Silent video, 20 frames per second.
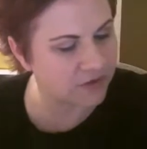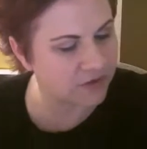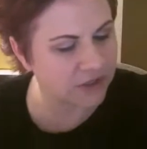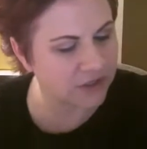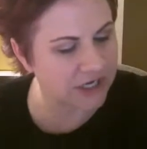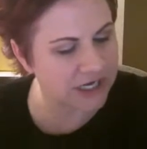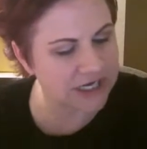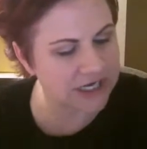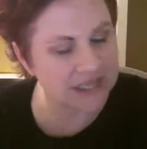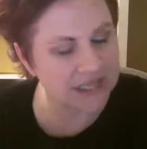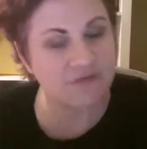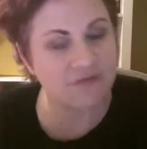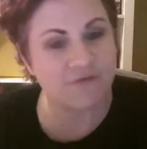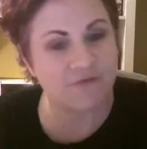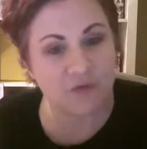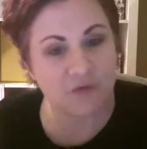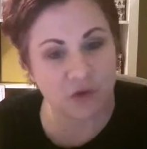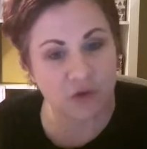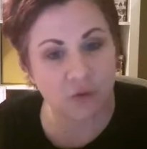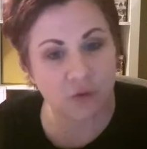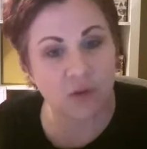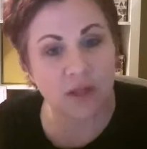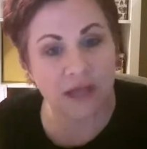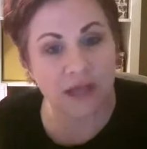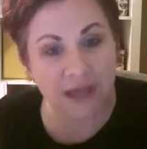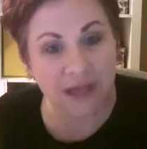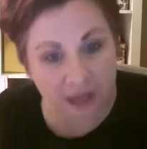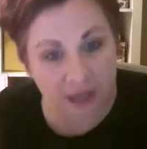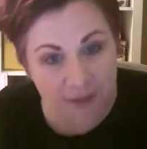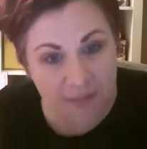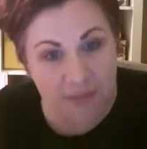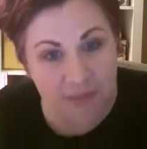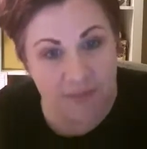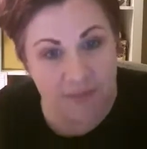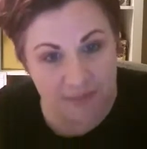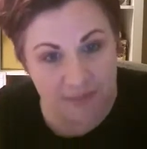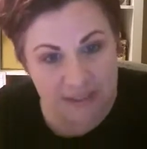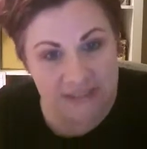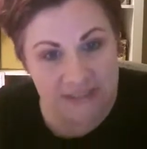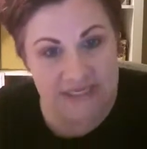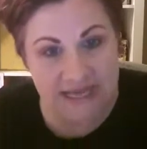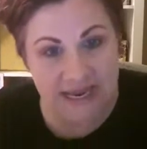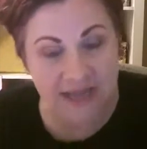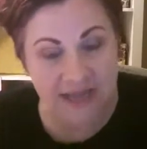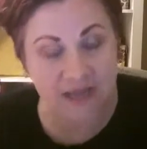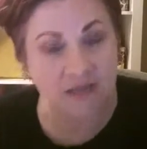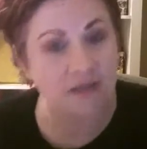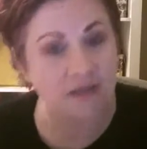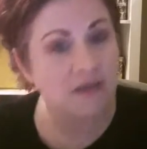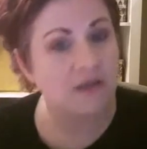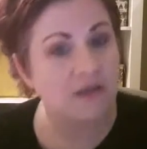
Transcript: they're going to need to fuel up midday.